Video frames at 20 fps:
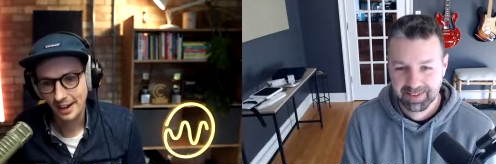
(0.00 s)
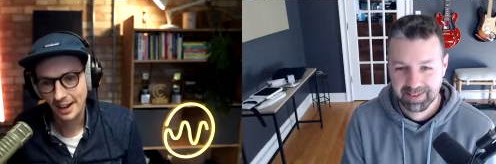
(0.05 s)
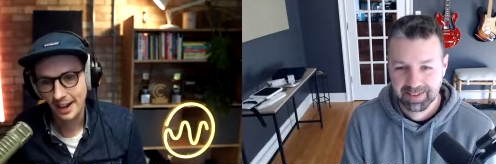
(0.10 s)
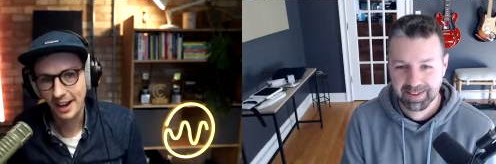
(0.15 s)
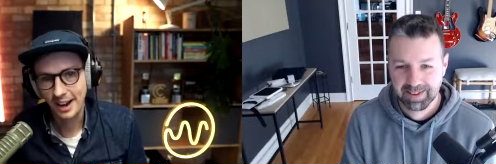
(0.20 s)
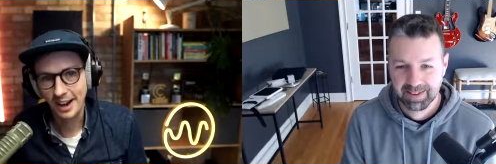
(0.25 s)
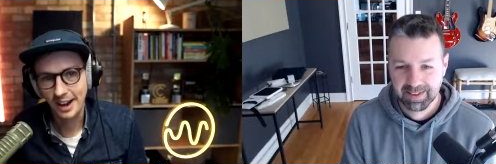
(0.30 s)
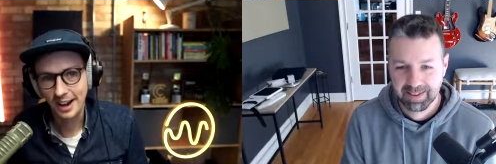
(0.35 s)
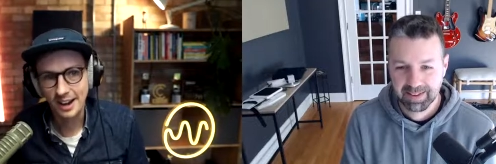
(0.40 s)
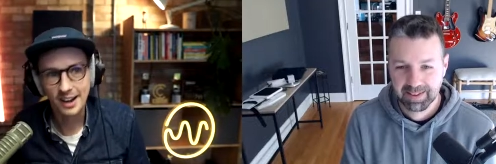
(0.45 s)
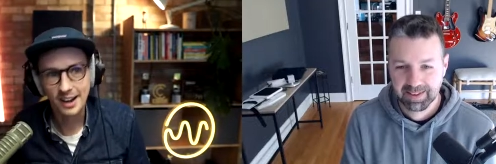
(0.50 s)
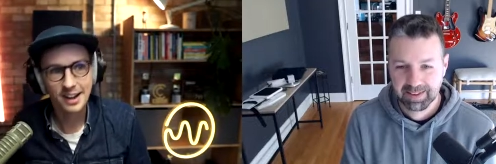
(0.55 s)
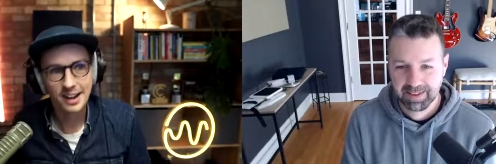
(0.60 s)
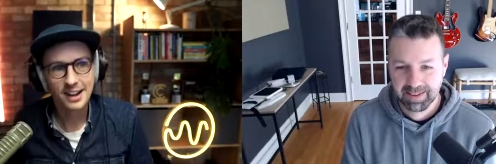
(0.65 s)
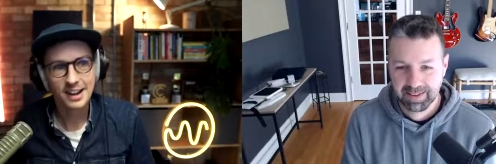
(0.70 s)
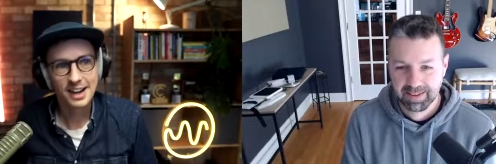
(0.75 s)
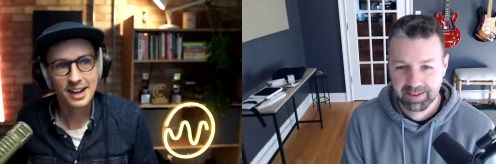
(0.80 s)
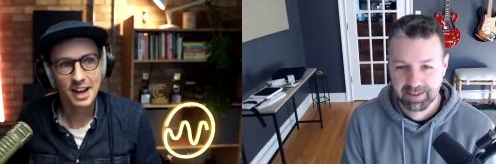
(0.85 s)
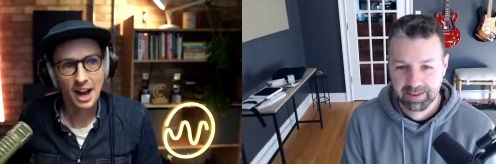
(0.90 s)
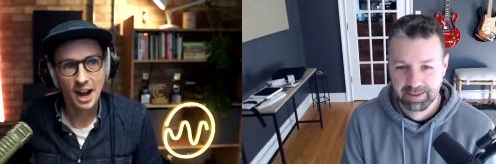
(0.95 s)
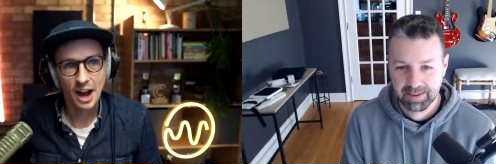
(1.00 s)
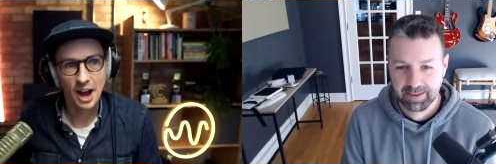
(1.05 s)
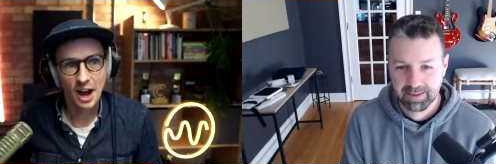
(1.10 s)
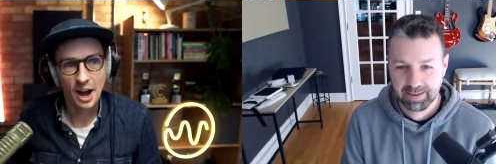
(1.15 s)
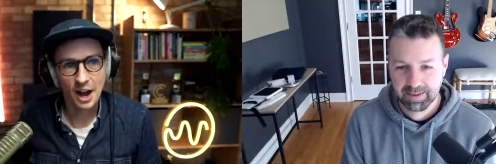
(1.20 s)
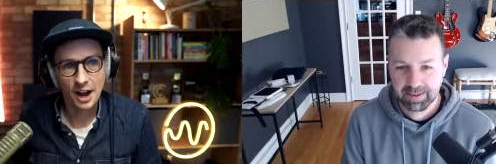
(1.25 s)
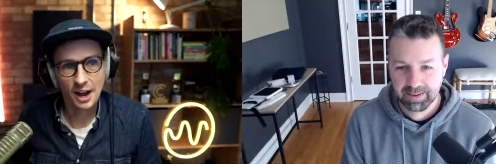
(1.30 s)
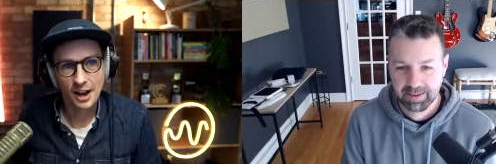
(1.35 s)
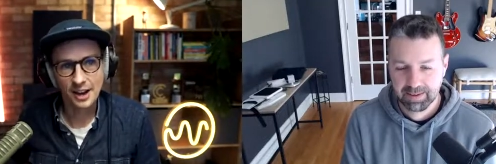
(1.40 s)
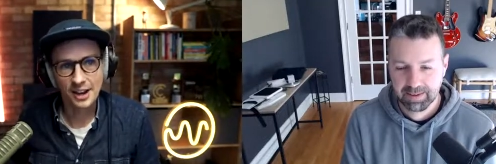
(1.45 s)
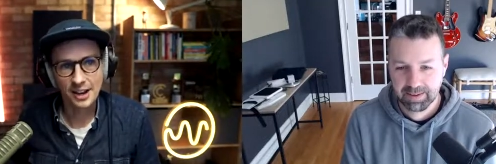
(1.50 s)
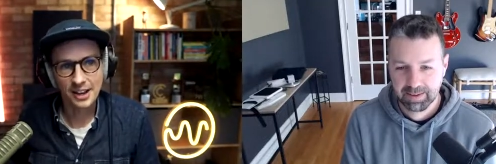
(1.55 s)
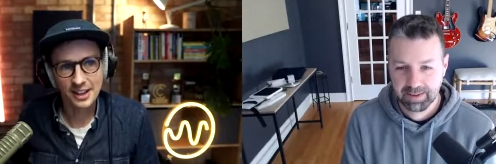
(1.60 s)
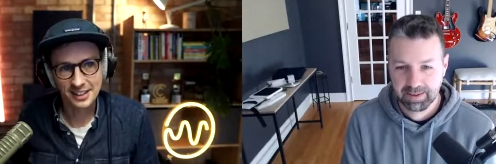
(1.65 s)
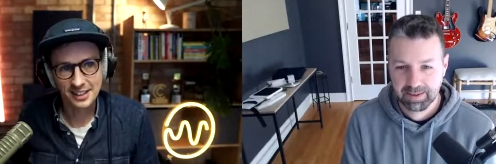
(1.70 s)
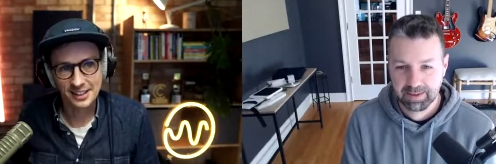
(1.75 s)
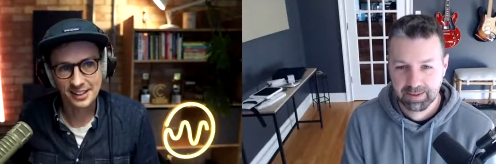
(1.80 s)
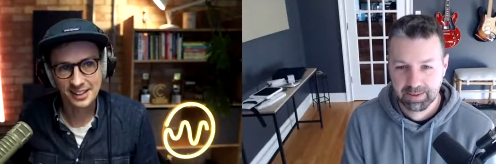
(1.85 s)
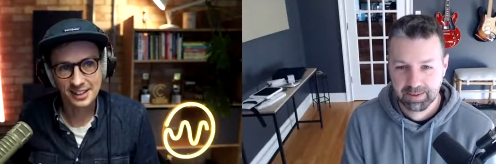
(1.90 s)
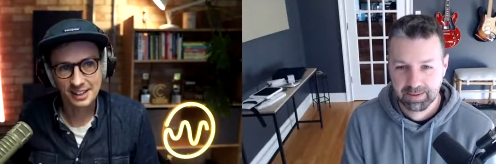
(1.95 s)
Speaker 1: Uh,
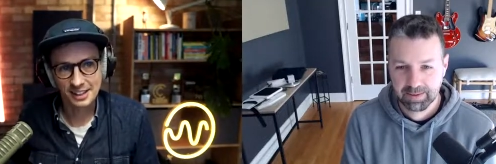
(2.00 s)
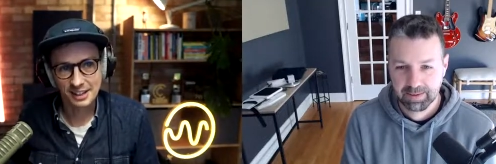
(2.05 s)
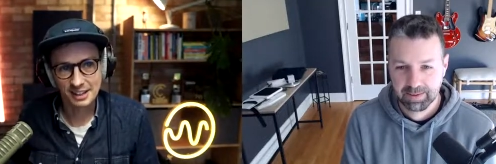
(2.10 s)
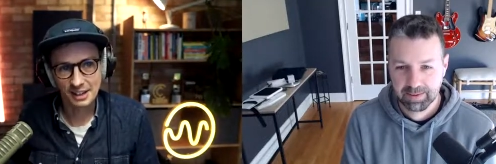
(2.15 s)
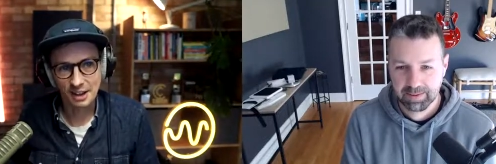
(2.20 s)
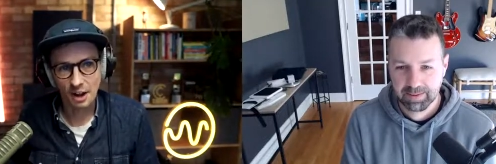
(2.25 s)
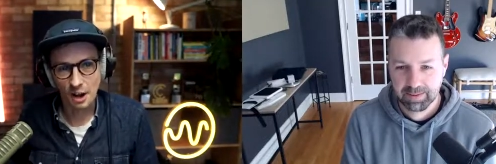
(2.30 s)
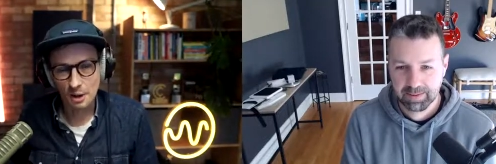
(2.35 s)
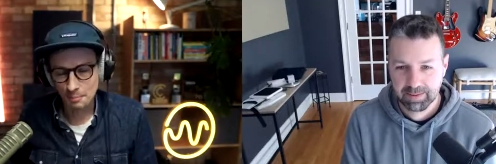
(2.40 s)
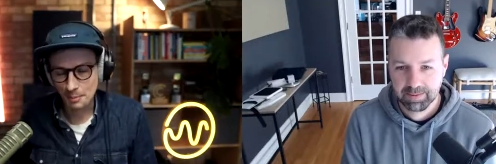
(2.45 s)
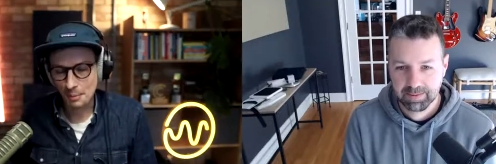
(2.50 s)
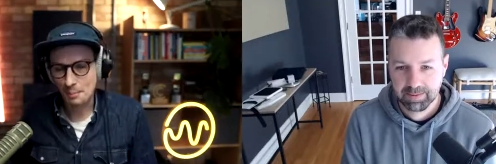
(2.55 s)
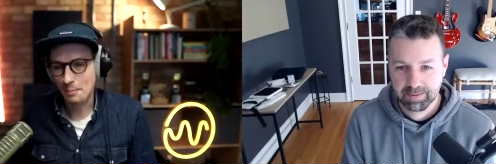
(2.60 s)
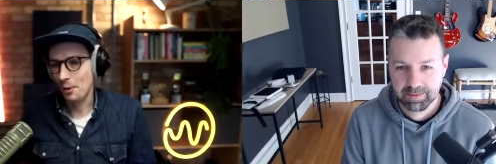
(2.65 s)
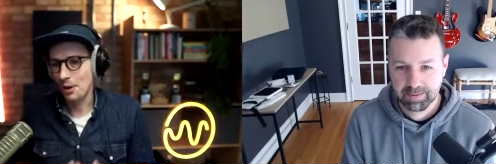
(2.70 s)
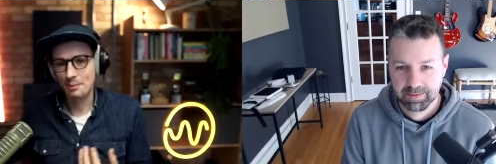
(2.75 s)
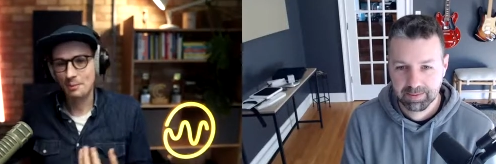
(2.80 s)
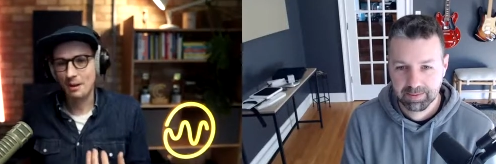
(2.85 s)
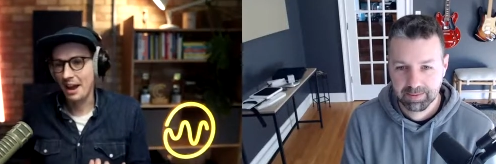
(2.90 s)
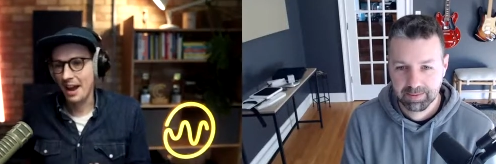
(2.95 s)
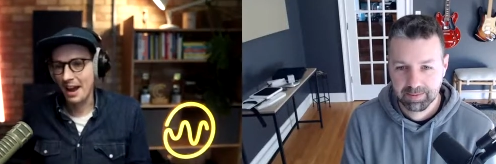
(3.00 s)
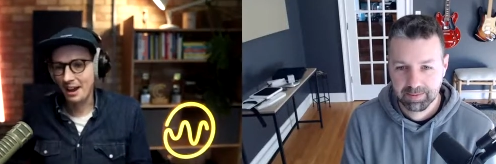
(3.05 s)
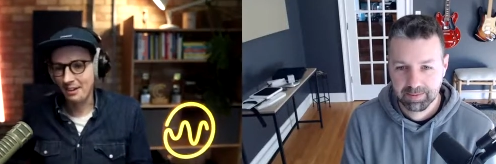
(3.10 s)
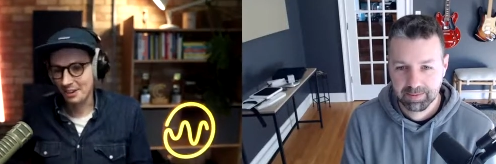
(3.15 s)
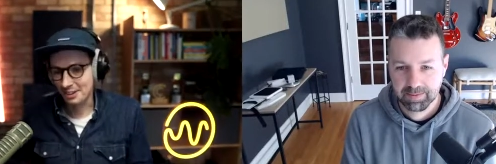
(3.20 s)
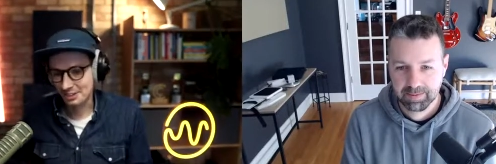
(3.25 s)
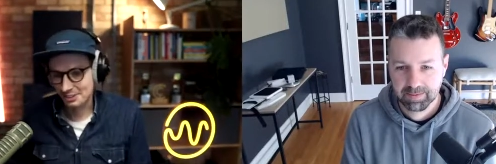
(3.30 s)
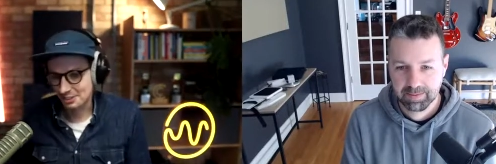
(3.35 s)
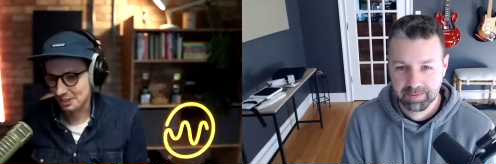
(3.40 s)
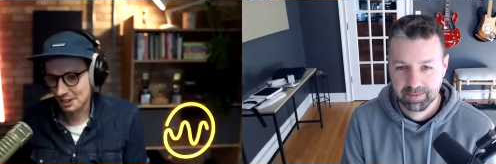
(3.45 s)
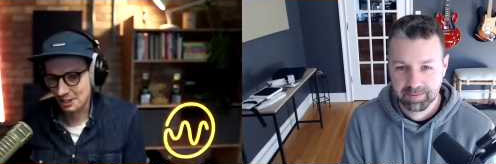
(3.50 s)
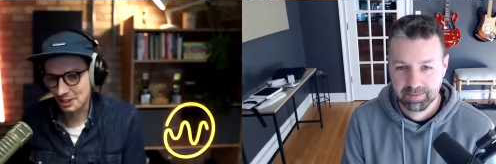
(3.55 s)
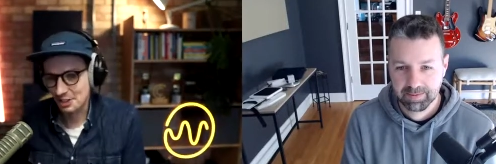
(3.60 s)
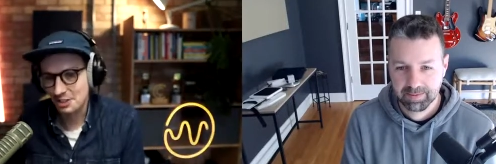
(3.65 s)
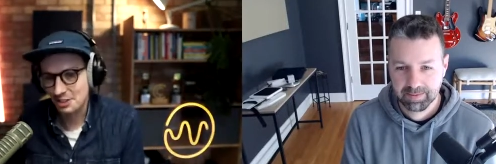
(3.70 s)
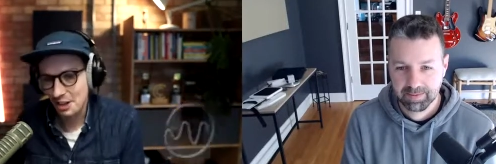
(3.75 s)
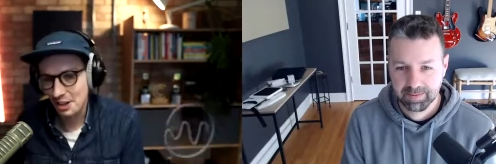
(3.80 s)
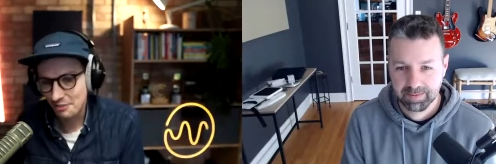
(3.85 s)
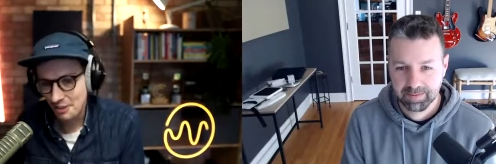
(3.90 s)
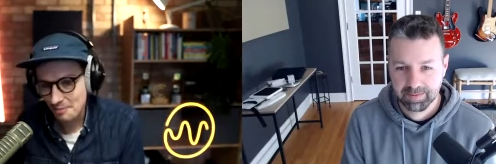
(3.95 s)
like I'd be pulling my hair out because it's like the
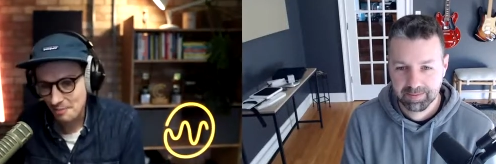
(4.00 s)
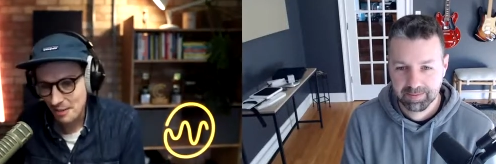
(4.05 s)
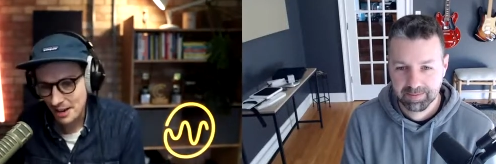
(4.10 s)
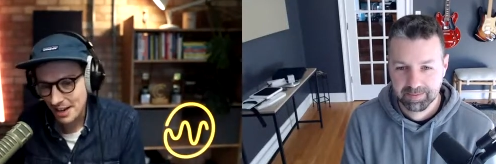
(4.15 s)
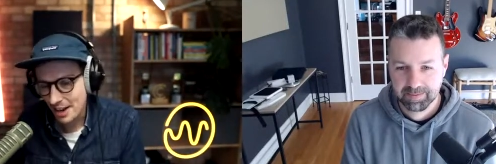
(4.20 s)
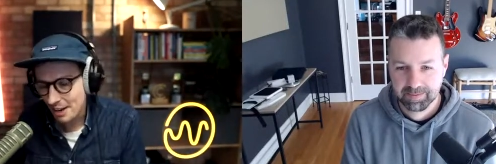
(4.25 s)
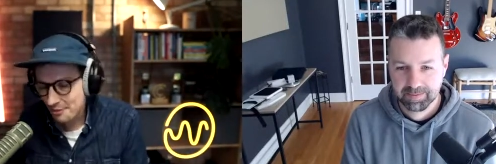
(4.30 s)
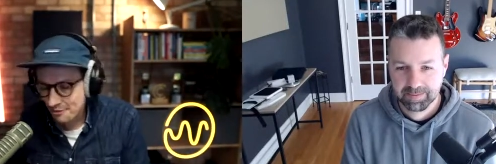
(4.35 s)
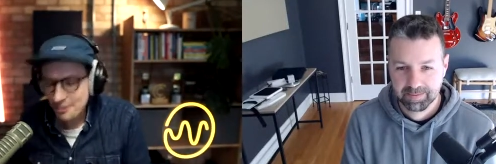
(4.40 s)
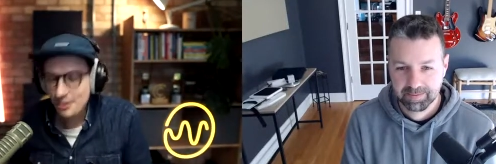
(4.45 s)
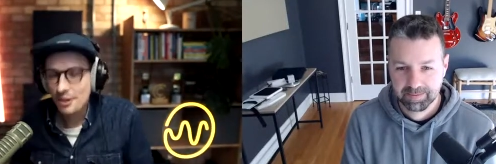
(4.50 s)
stuff I make. I feel